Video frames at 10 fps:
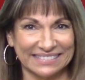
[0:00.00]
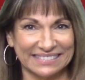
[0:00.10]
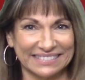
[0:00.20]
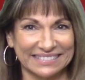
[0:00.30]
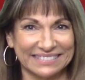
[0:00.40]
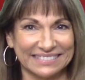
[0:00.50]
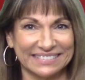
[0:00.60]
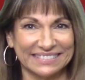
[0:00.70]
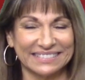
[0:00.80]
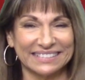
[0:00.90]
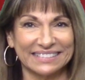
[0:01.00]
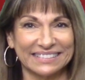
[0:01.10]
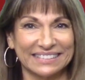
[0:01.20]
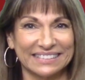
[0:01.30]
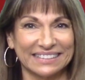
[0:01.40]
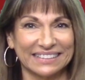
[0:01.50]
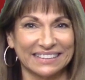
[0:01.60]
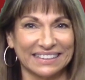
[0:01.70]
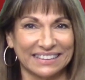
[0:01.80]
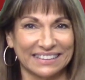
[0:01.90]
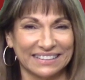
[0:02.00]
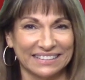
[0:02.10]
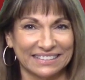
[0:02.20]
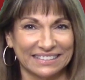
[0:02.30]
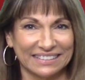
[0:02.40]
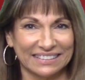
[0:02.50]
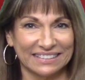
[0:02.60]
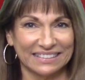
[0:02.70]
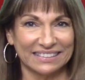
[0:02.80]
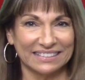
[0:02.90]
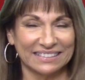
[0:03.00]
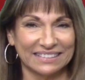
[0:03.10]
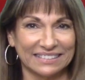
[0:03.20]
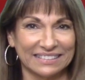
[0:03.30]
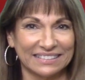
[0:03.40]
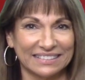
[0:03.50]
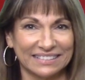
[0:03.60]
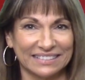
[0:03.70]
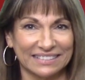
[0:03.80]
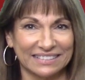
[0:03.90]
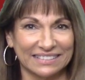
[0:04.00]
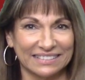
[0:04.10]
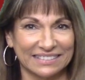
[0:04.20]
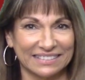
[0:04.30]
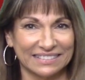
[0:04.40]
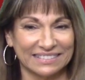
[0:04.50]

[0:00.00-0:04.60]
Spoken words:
[no speech]